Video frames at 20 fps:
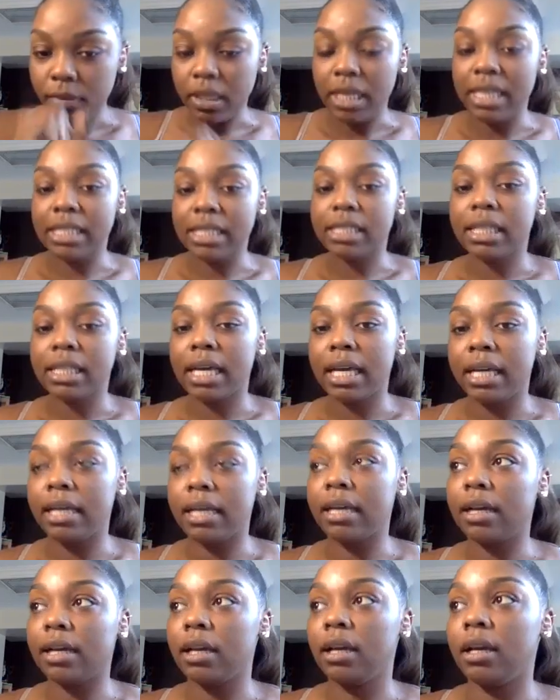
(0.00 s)
it's
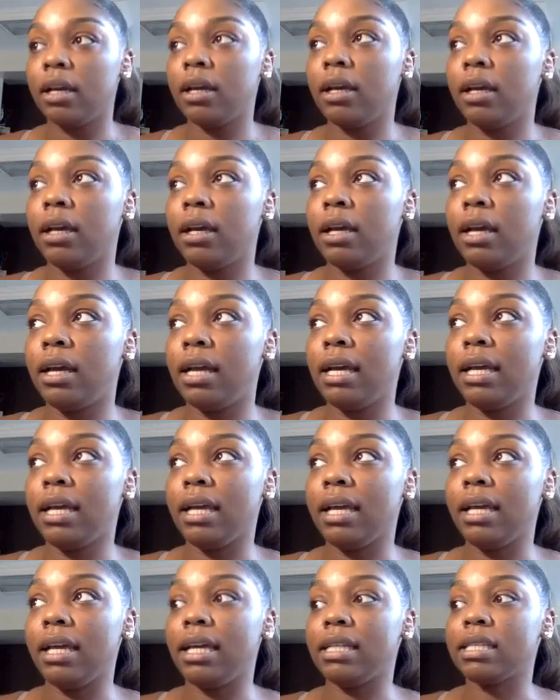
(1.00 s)
like
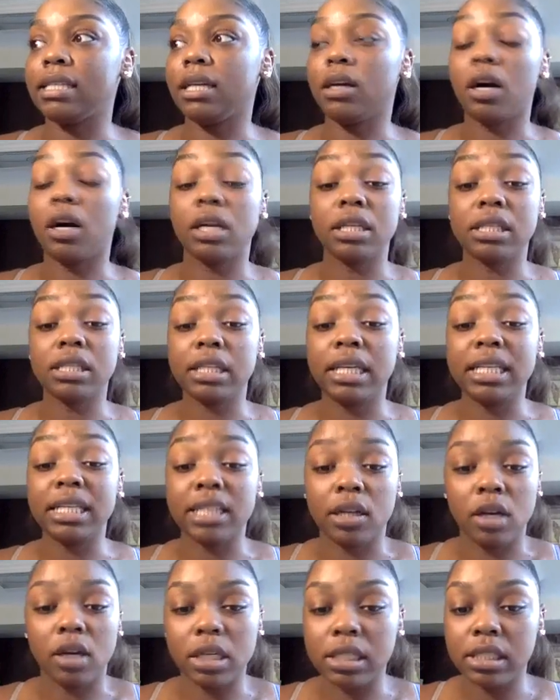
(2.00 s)
it's like honestly he's
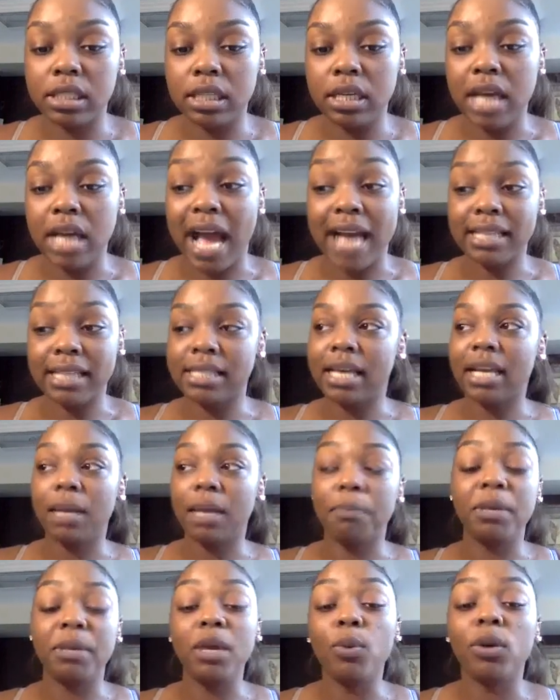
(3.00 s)
like honestly i sat
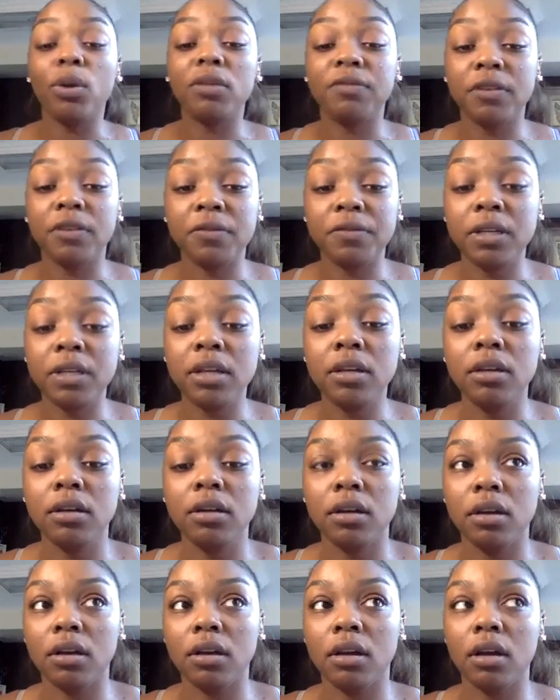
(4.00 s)
at p150
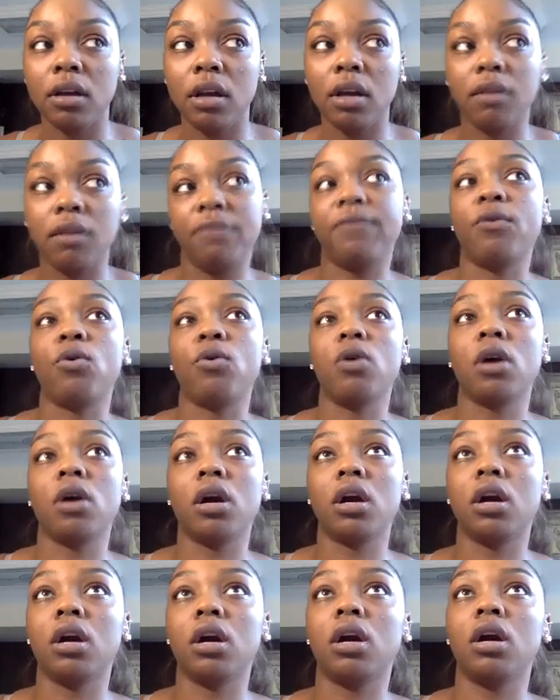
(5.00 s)

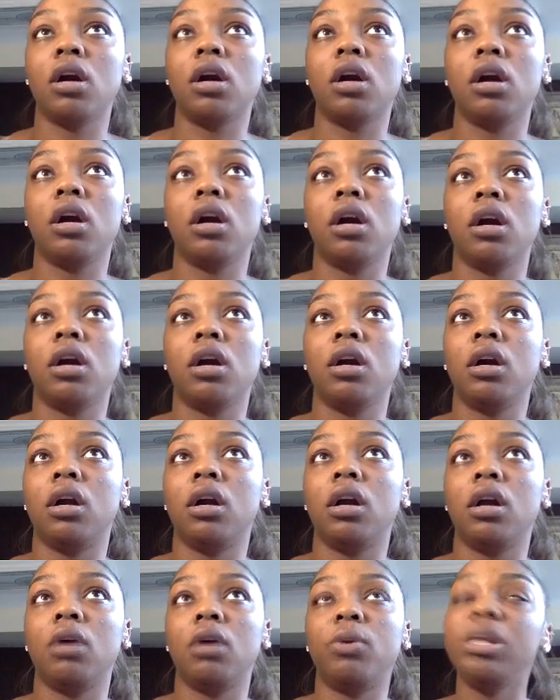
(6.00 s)
for
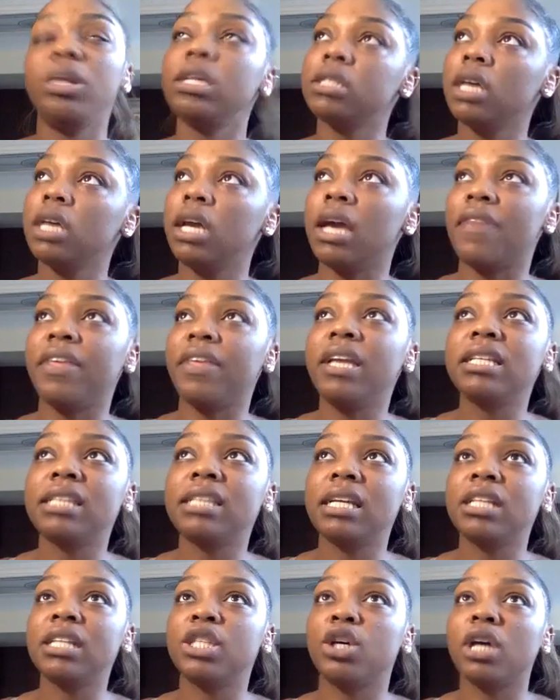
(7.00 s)
what do you say i think he
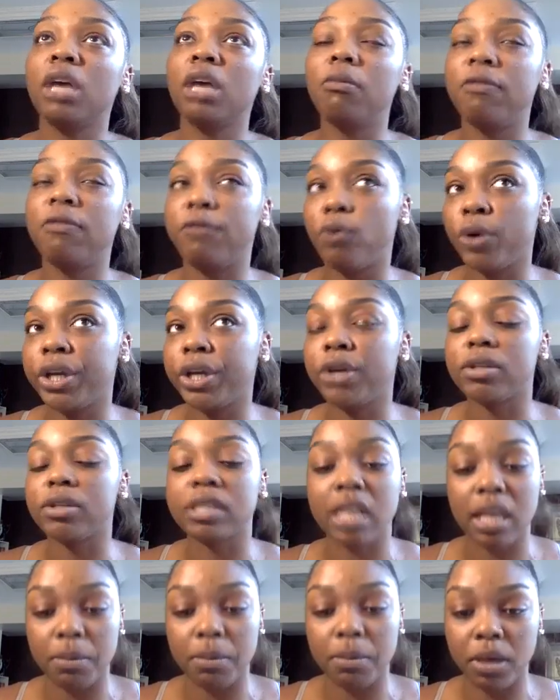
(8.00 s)
said it took him four years
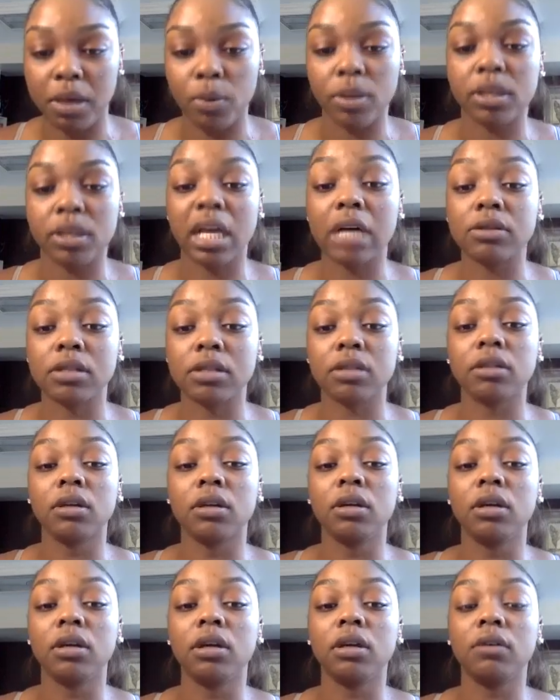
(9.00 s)
to hit p1000
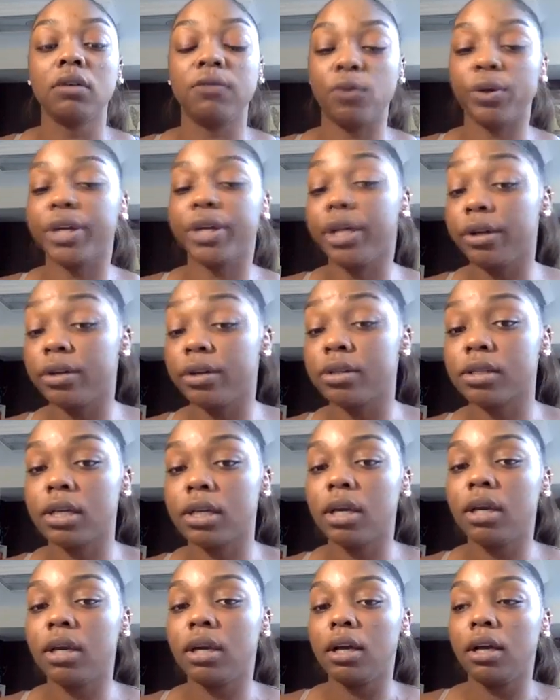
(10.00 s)
four years
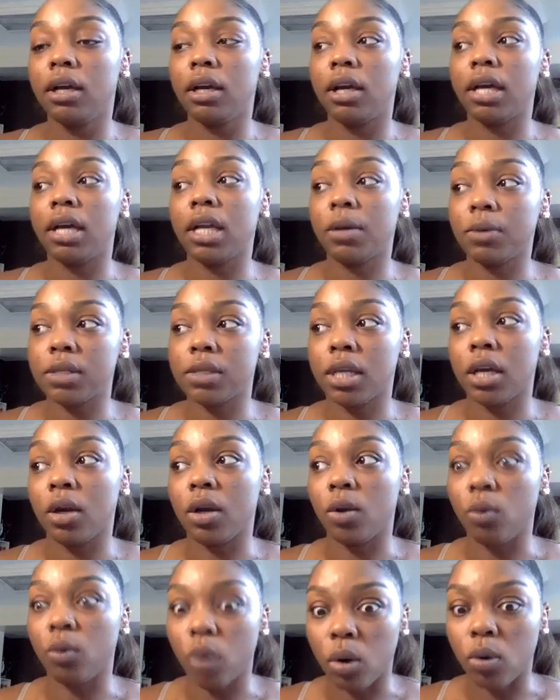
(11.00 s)
and i was
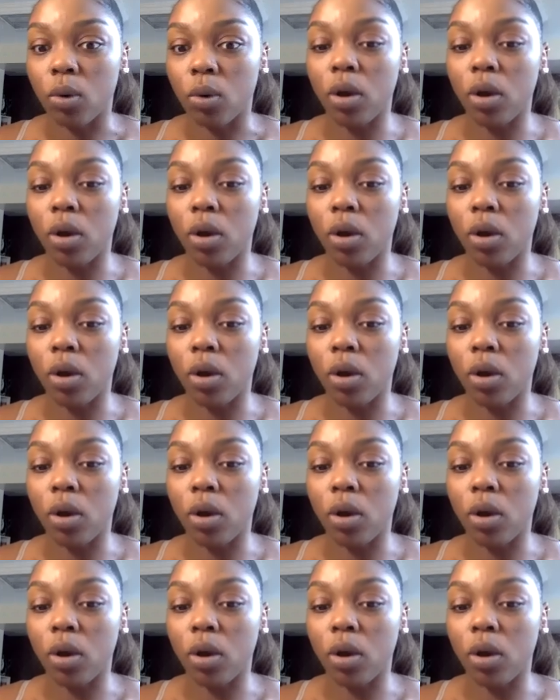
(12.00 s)
like whoa